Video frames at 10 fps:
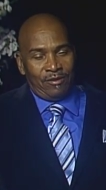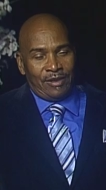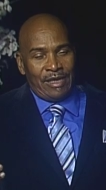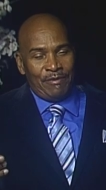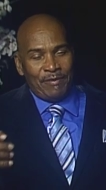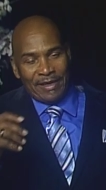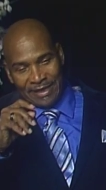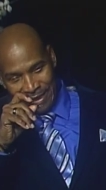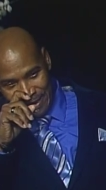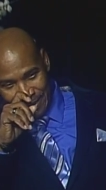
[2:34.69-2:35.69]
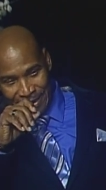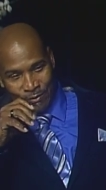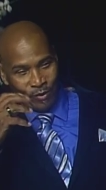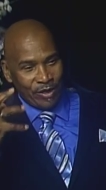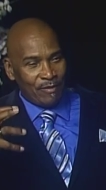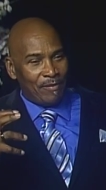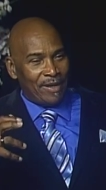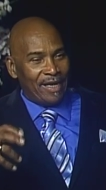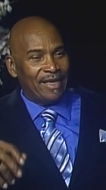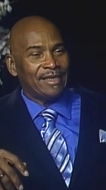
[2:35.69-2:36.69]
keeping my distance, wearing my
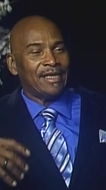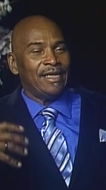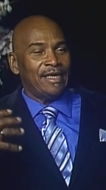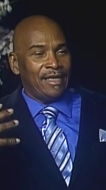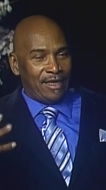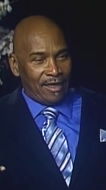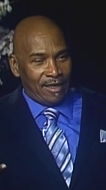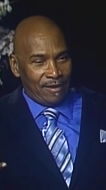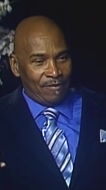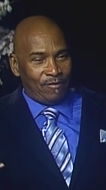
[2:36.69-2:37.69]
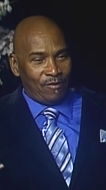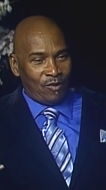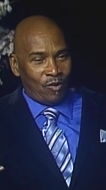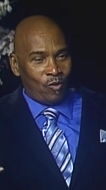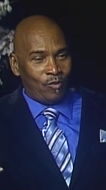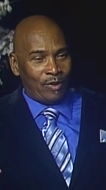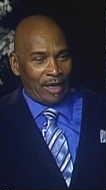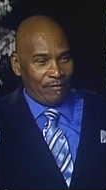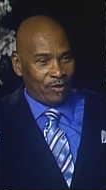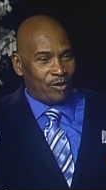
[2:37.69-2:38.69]
mask. Um, home
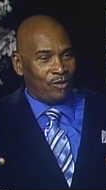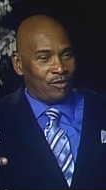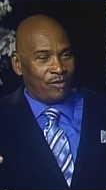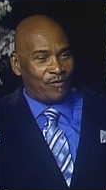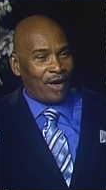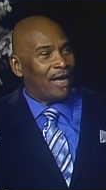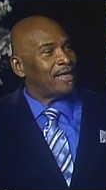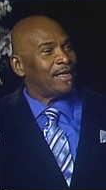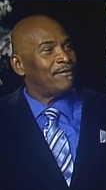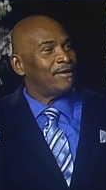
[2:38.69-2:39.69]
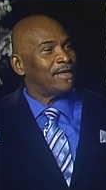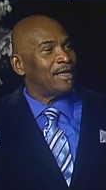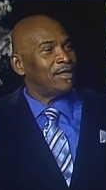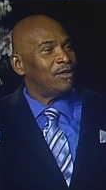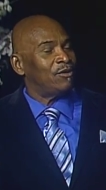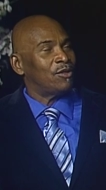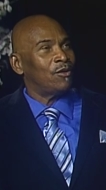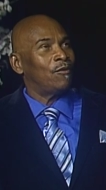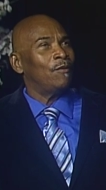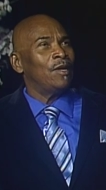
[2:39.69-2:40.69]
life is, is, fine and everything, you know.
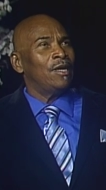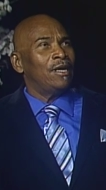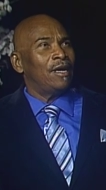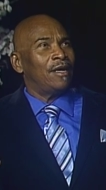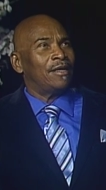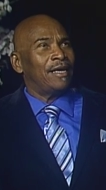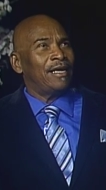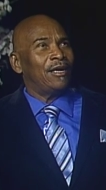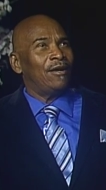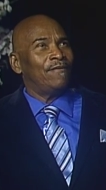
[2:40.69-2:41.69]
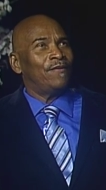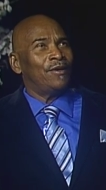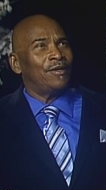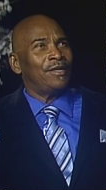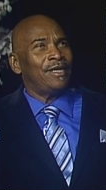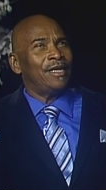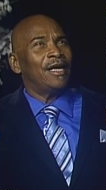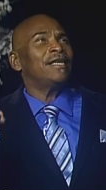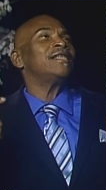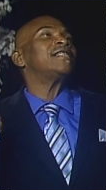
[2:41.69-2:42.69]
So uh, thank God for the
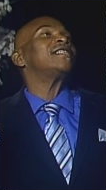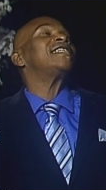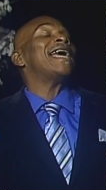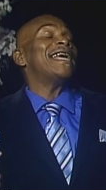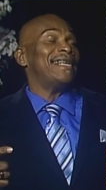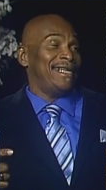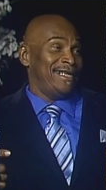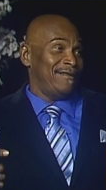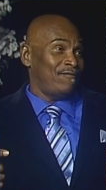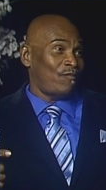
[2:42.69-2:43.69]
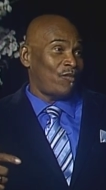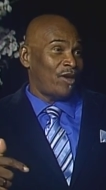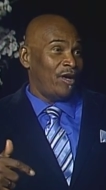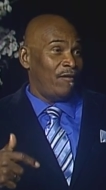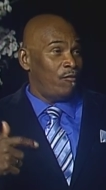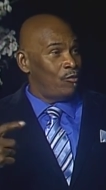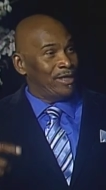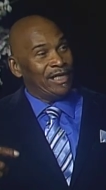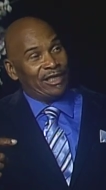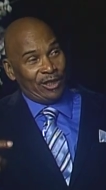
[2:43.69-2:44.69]
understanding of what we
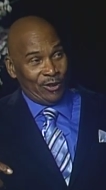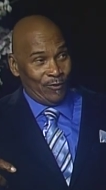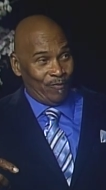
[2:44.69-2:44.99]
need to do